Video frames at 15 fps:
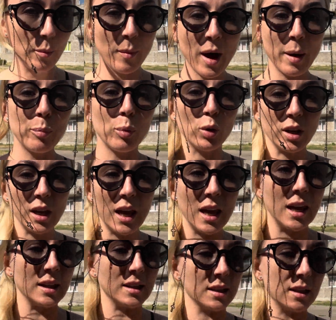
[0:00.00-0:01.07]
my point
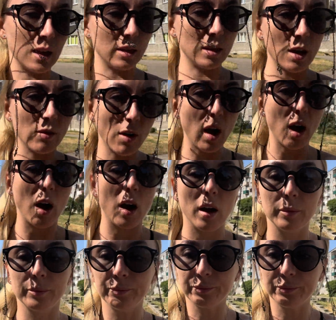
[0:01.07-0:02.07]
is that there are